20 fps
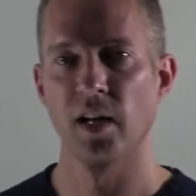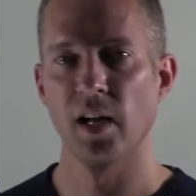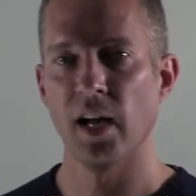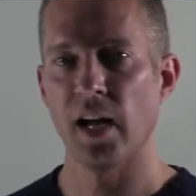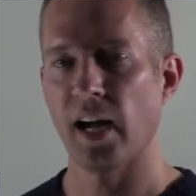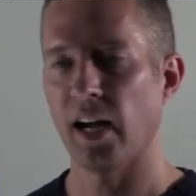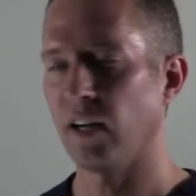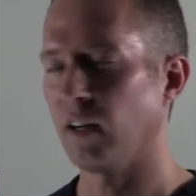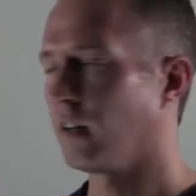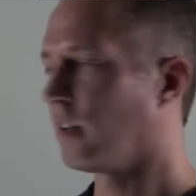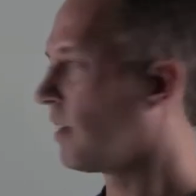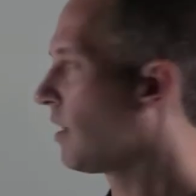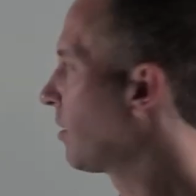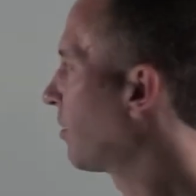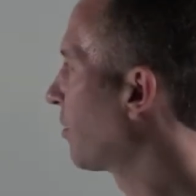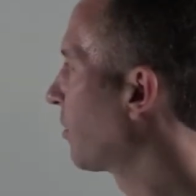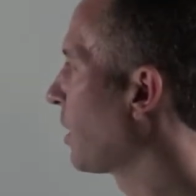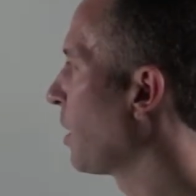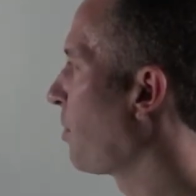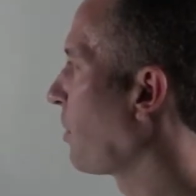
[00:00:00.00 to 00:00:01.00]
And it
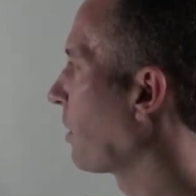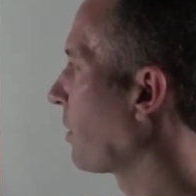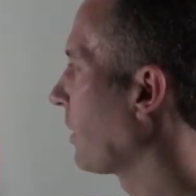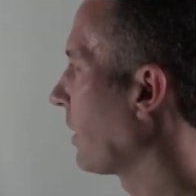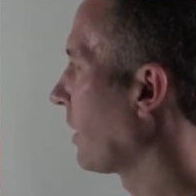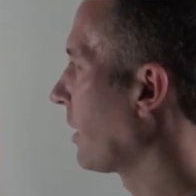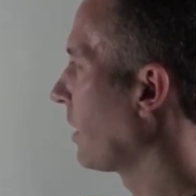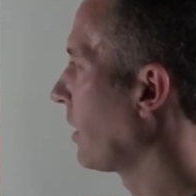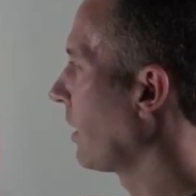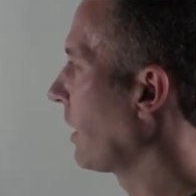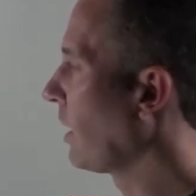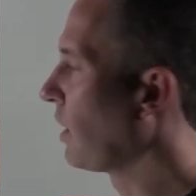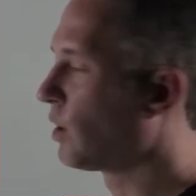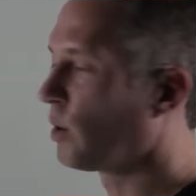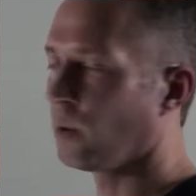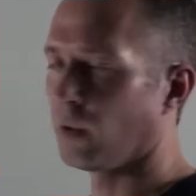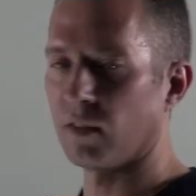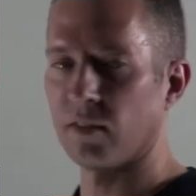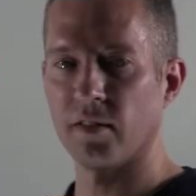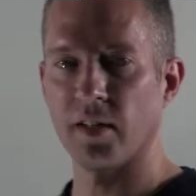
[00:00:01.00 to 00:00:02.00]
typically can lead to
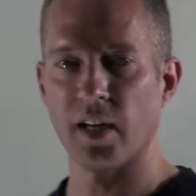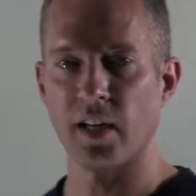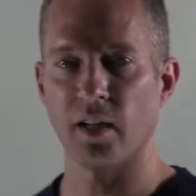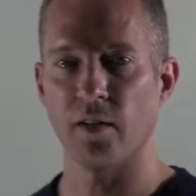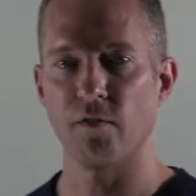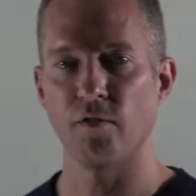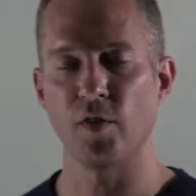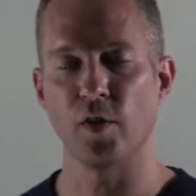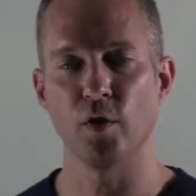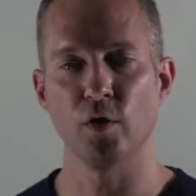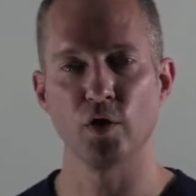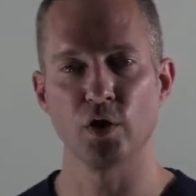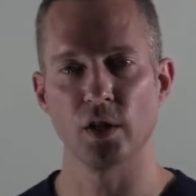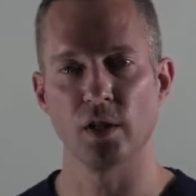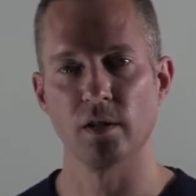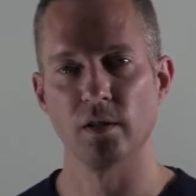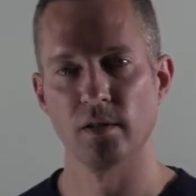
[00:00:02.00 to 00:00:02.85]
a second fusion.